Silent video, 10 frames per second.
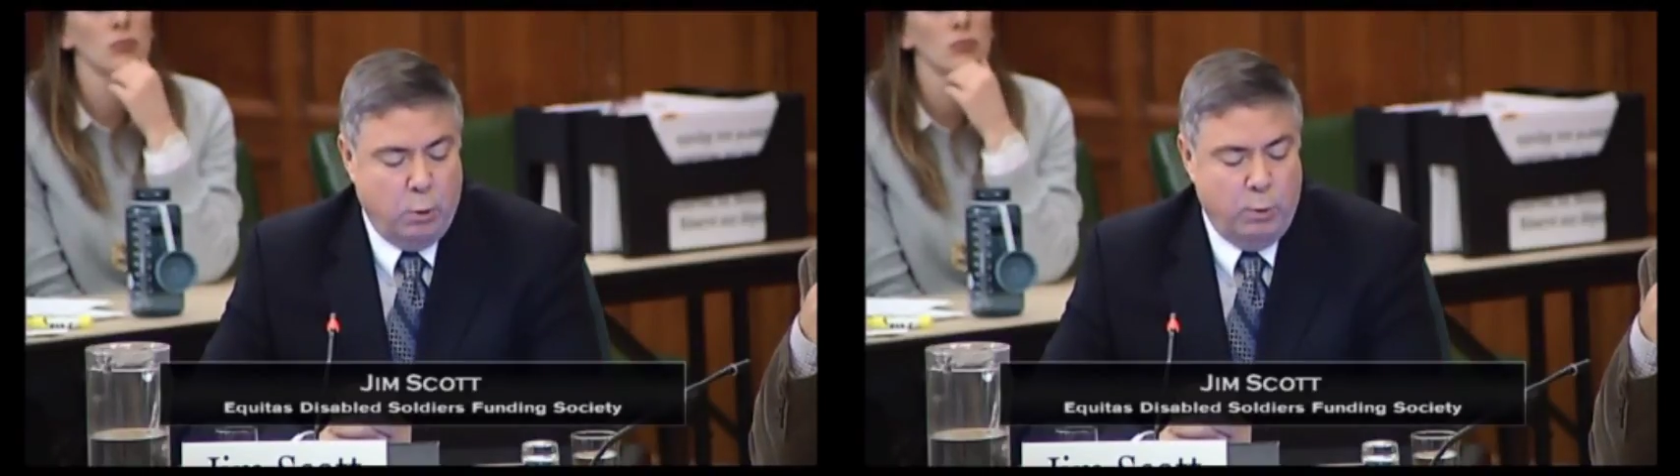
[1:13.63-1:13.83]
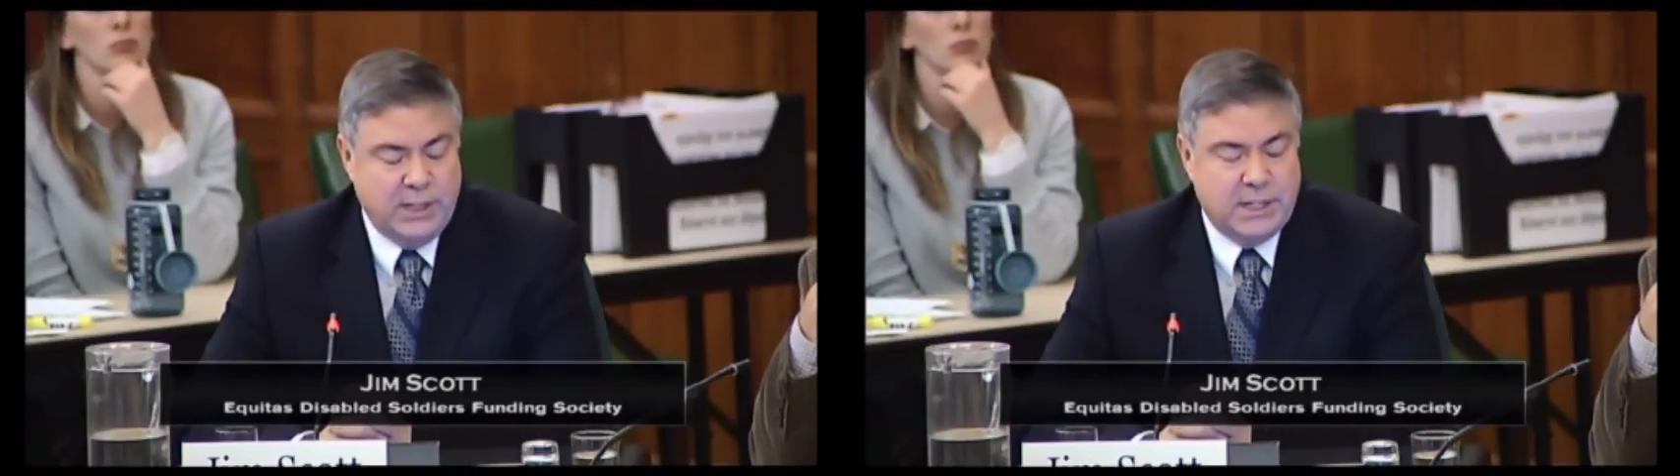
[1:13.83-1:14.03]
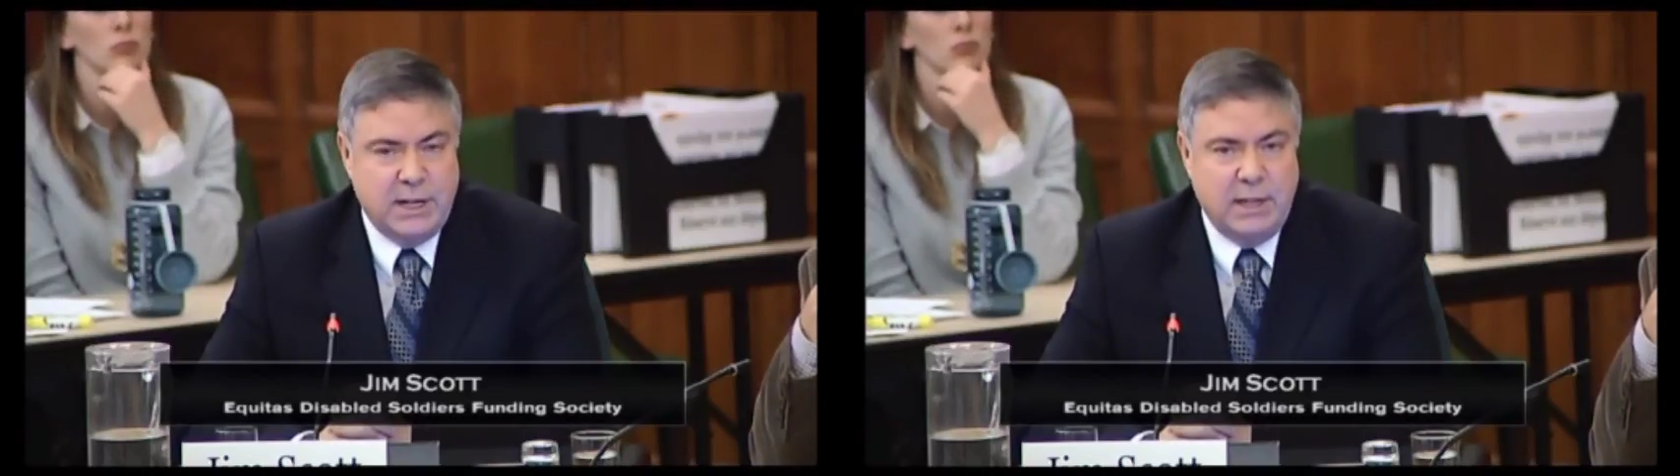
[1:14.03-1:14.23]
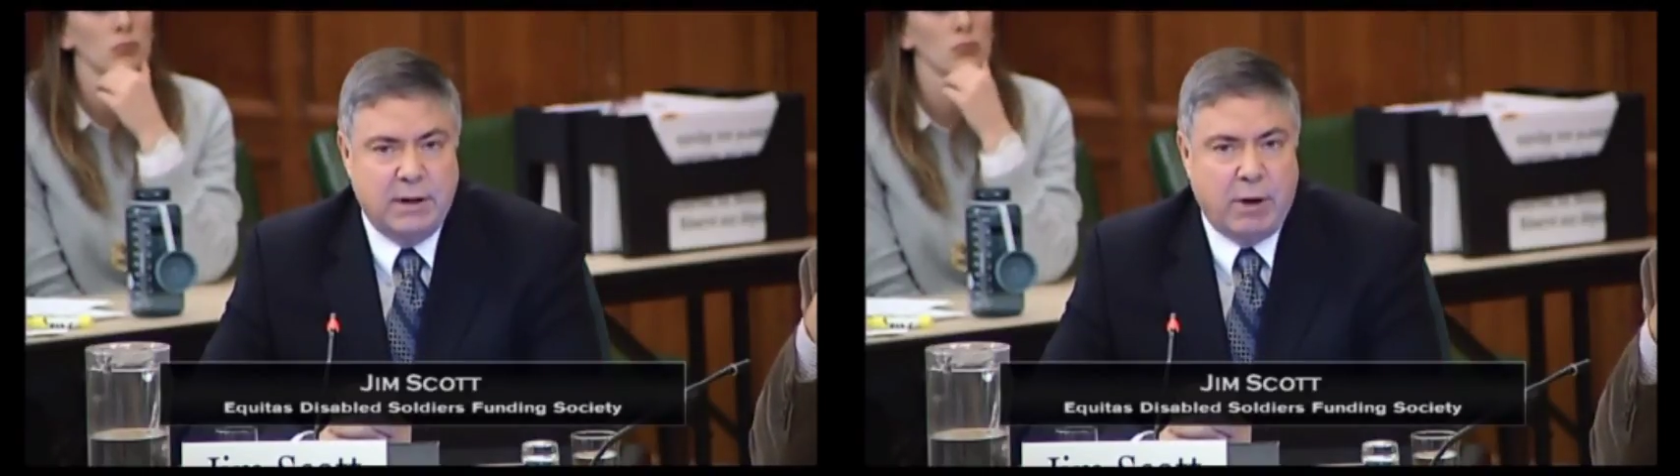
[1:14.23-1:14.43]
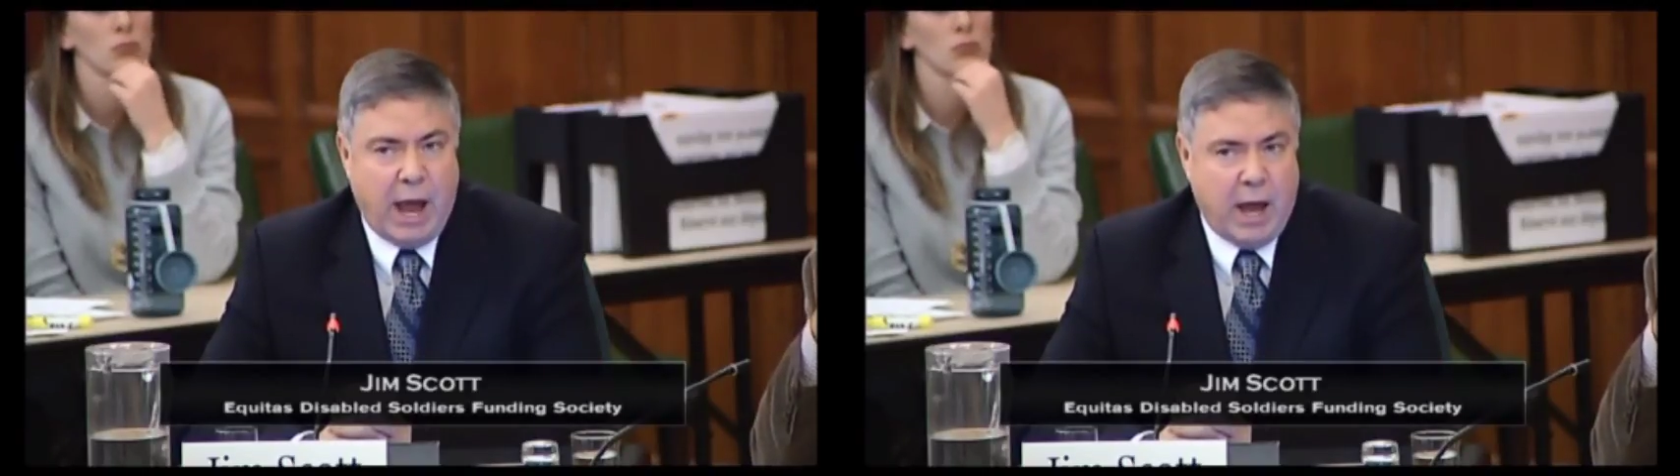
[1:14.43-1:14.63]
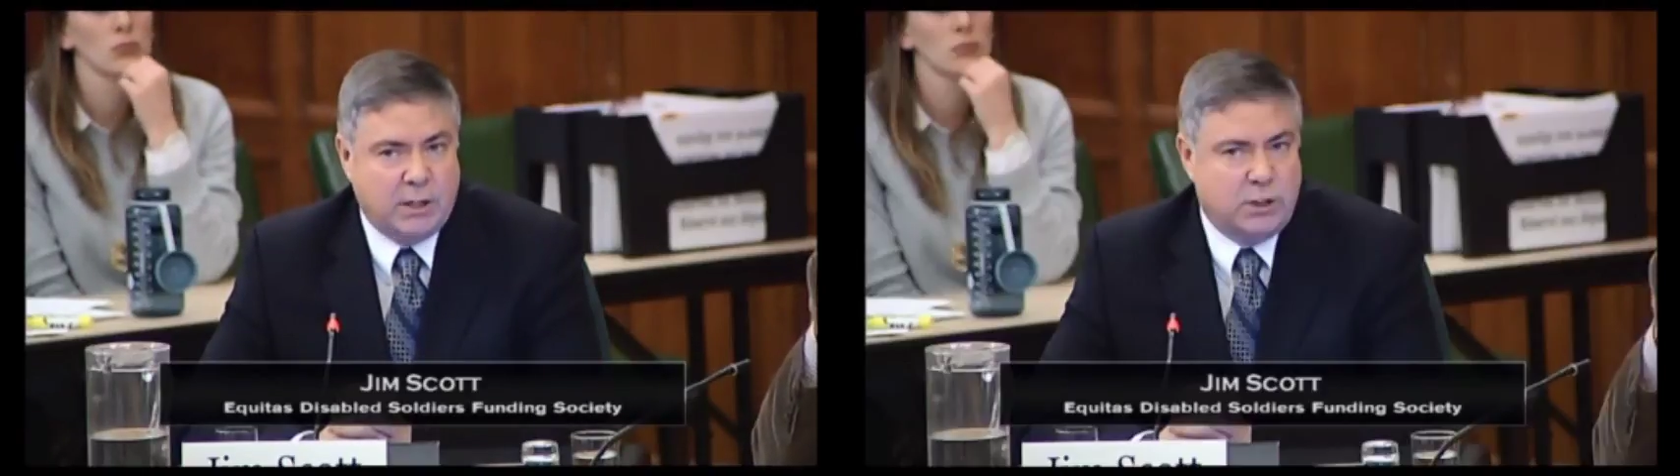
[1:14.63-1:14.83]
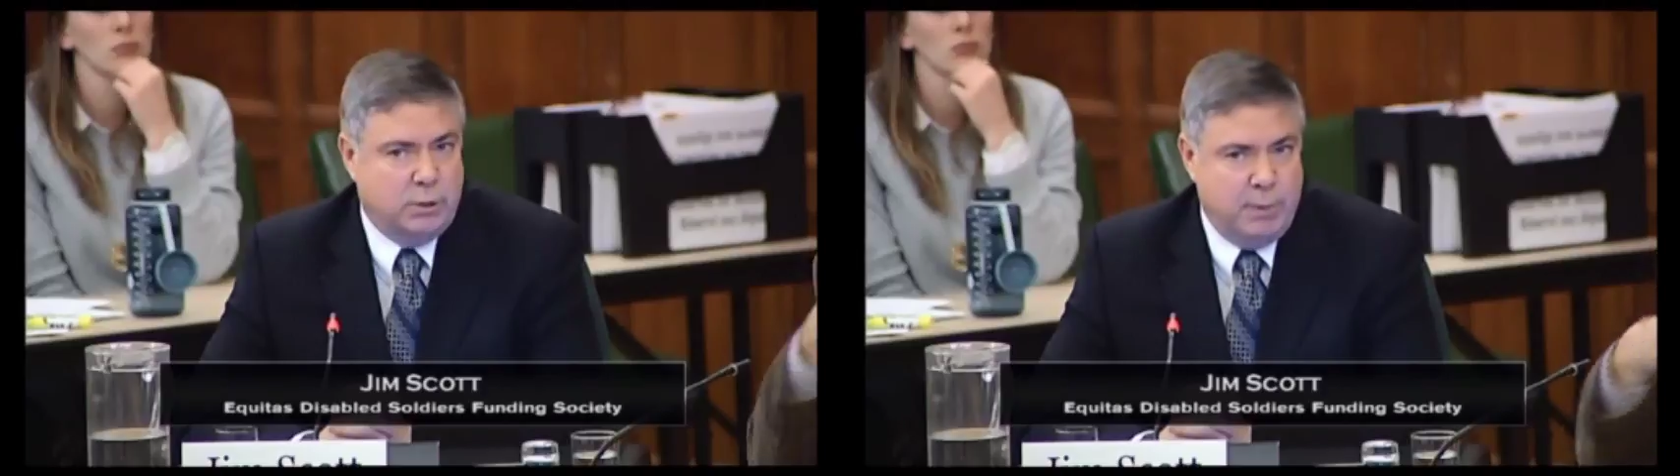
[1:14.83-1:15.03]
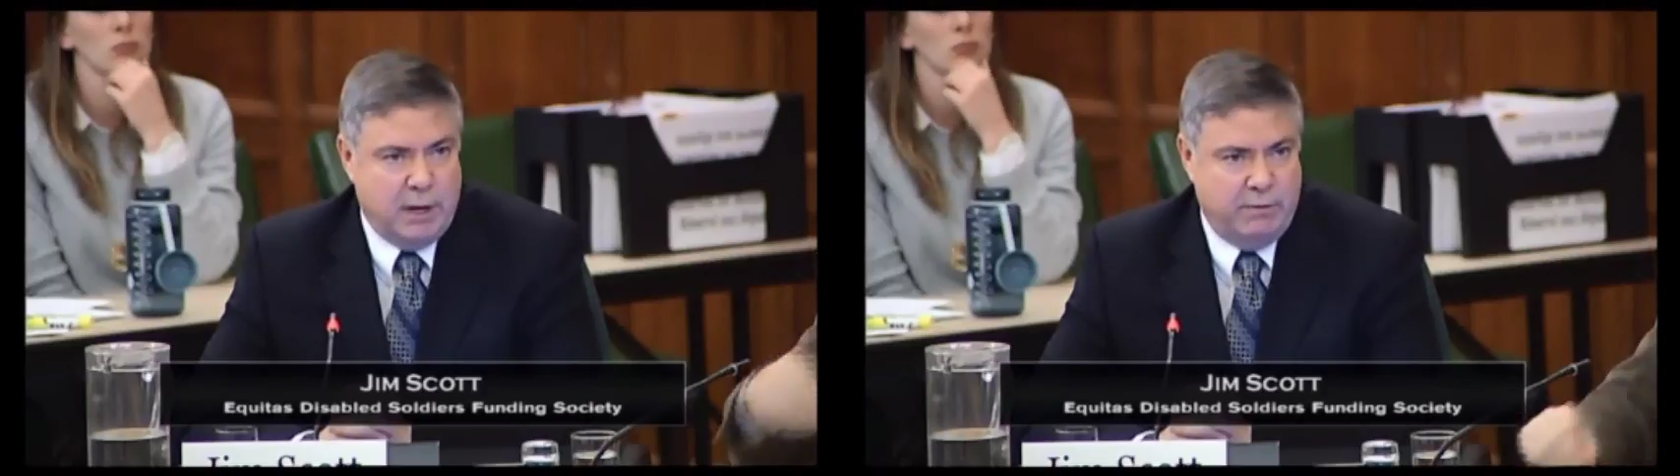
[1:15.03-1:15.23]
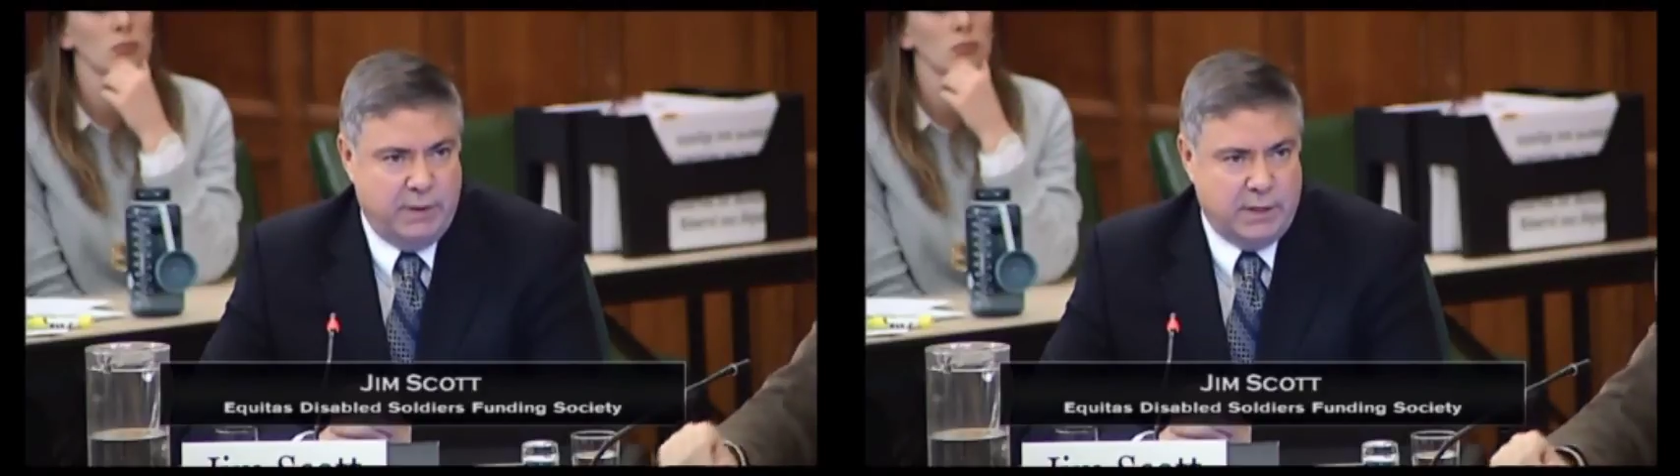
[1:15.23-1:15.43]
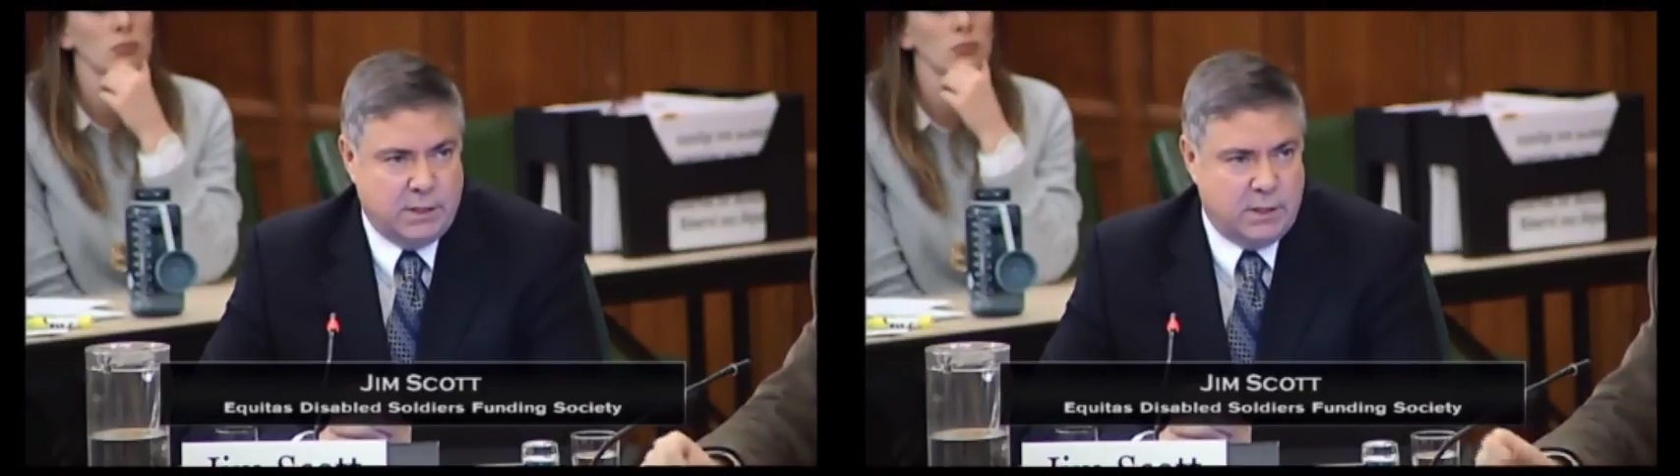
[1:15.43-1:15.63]
We see their actual
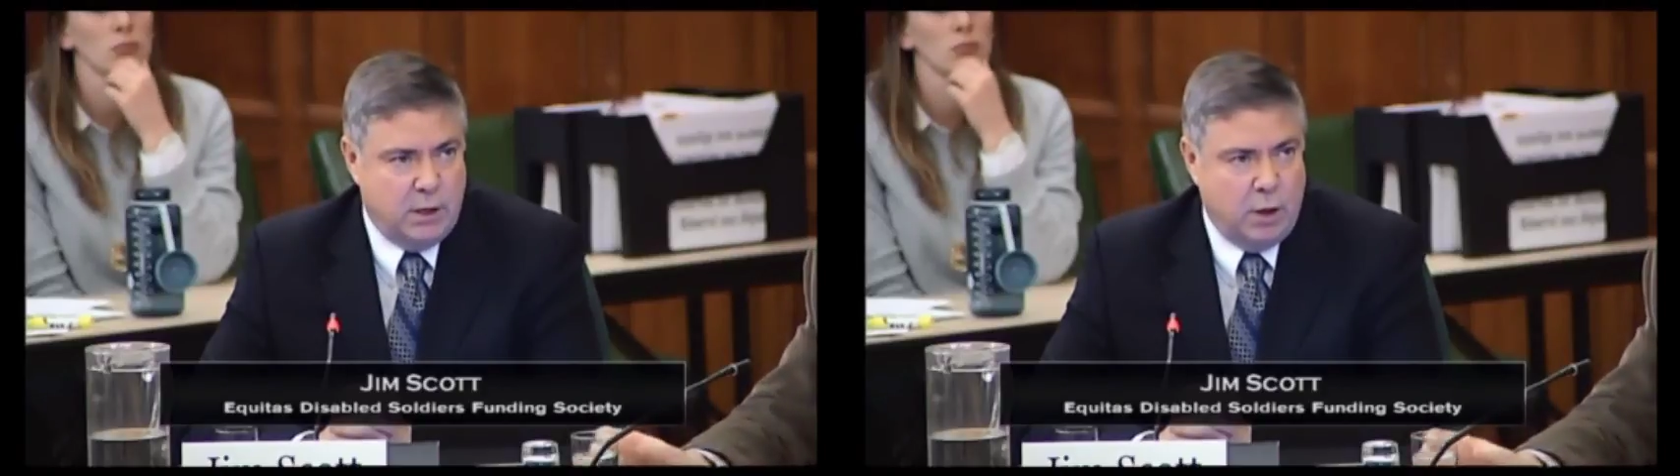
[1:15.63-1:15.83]
benefits,